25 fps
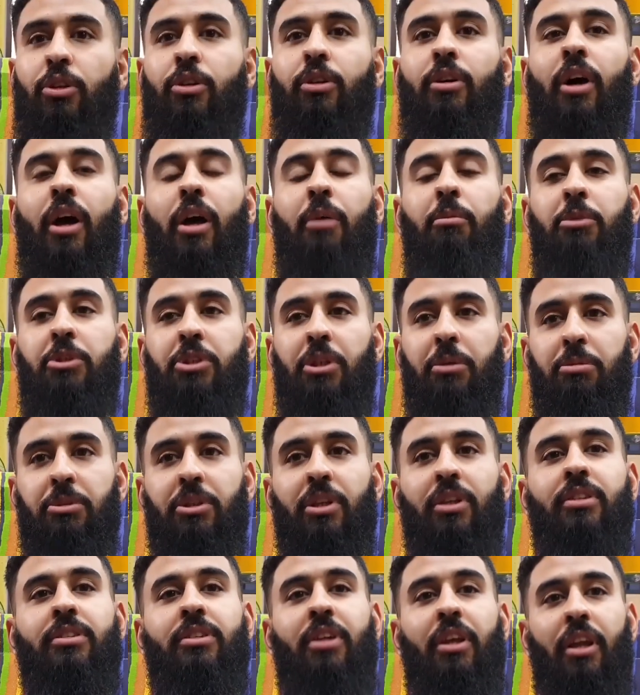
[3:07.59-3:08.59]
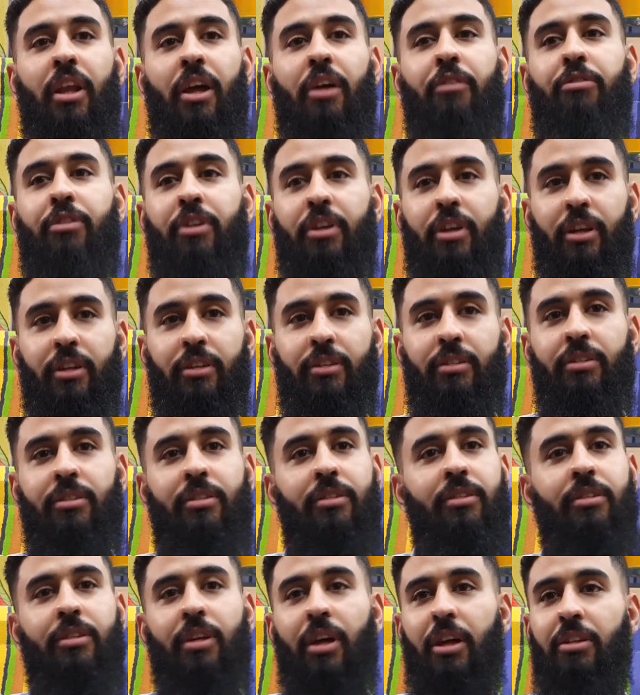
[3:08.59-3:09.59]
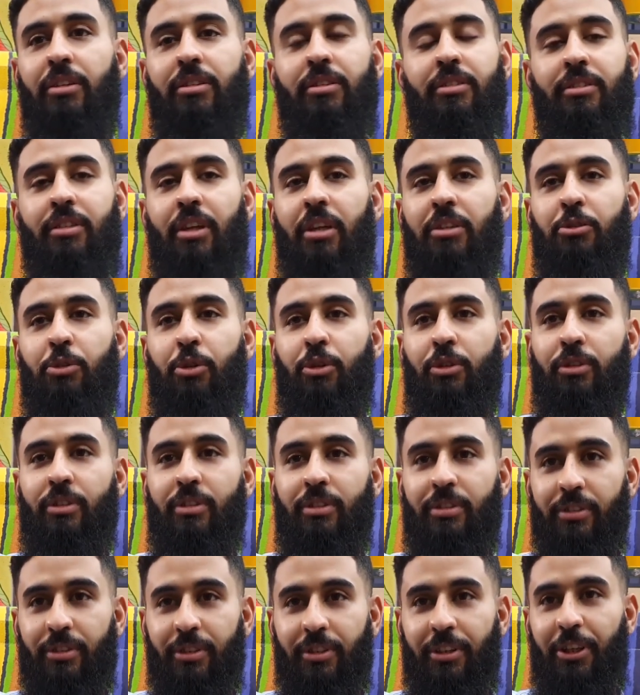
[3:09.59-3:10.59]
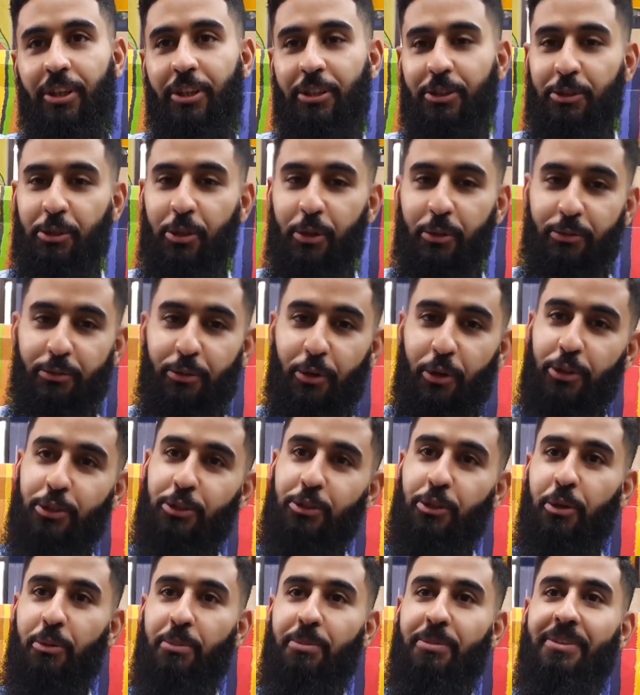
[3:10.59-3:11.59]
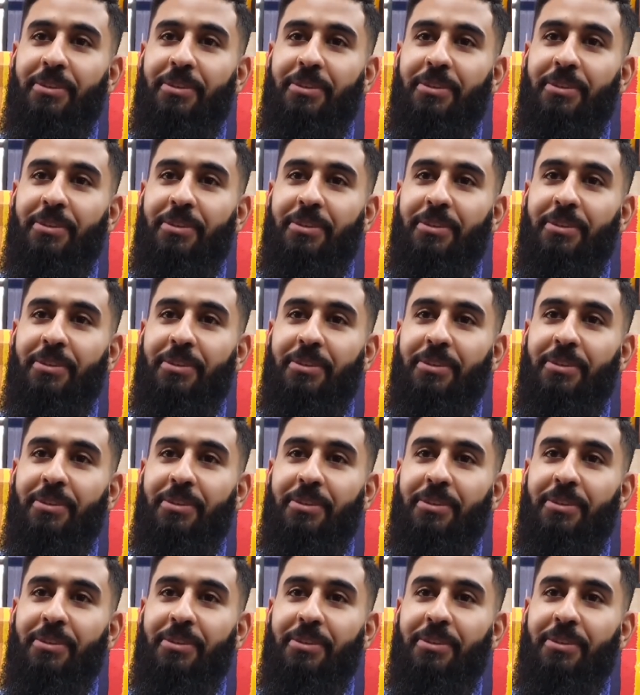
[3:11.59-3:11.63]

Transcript: I'm Egyptian, then African, and that's all. Here, stop, full stop.